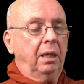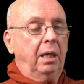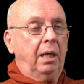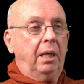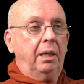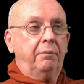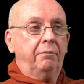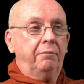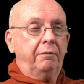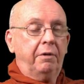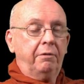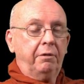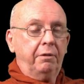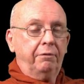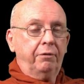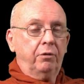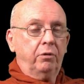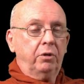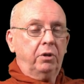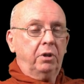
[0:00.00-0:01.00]
and very
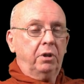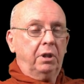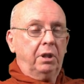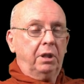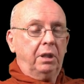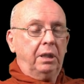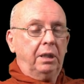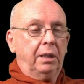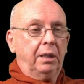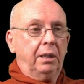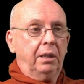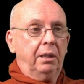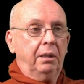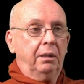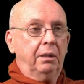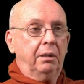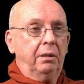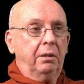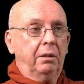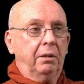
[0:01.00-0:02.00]
fortunately,
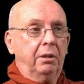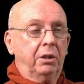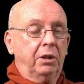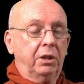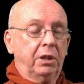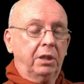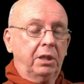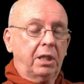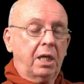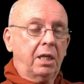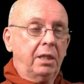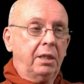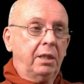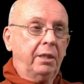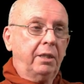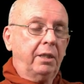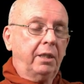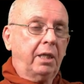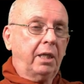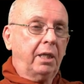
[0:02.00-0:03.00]
the
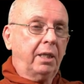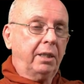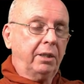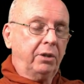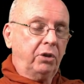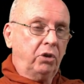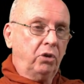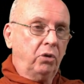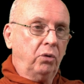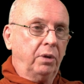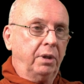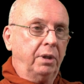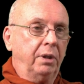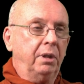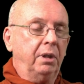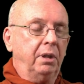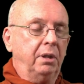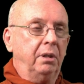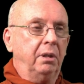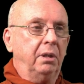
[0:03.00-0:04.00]
society that I had
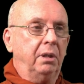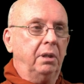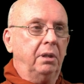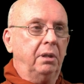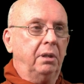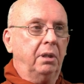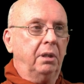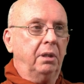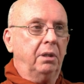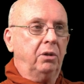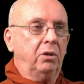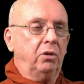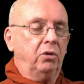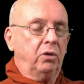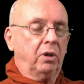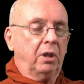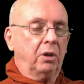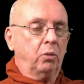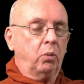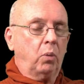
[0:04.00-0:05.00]
joined in, in uh, New
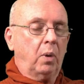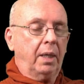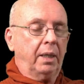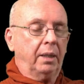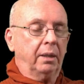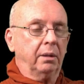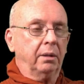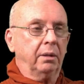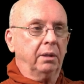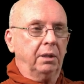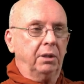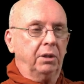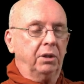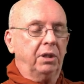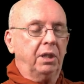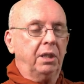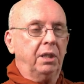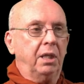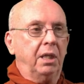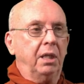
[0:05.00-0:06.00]
South Wales, in
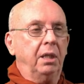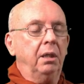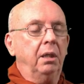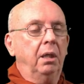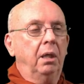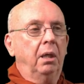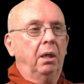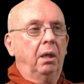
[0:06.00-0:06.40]
Sydney,